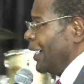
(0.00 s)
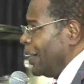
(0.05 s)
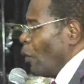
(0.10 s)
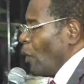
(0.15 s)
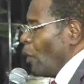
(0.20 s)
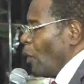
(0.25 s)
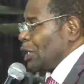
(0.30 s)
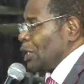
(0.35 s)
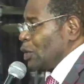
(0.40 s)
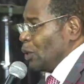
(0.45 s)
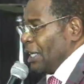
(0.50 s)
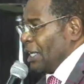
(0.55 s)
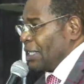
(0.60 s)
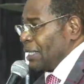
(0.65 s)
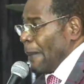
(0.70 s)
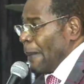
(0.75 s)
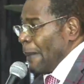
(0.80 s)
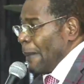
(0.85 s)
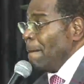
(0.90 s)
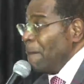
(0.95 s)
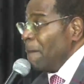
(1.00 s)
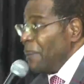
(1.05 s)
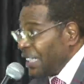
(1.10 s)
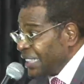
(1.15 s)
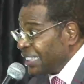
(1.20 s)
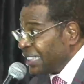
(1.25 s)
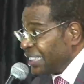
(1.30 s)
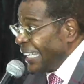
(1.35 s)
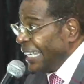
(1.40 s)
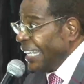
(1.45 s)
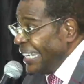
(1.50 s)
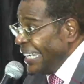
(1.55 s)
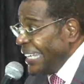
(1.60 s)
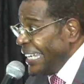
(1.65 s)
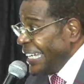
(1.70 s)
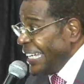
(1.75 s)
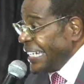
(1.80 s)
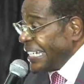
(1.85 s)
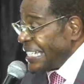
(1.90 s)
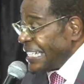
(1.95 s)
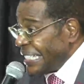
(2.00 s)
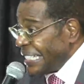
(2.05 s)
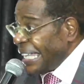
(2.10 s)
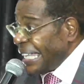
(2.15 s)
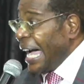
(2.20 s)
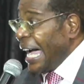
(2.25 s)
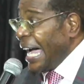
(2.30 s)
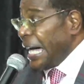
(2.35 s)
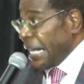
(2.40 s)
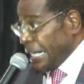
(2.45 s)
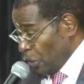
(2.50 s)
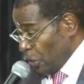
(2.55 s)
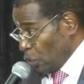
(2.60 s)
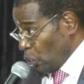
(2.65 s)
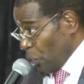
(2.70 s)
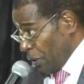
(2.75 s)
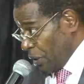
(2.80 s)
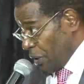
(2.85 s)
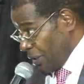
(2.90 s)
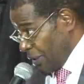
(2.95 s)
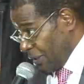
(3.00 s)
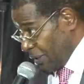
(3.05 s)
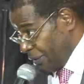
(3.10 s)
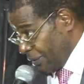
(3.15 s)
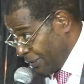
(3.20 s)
what is known as a Michelin star restaurant.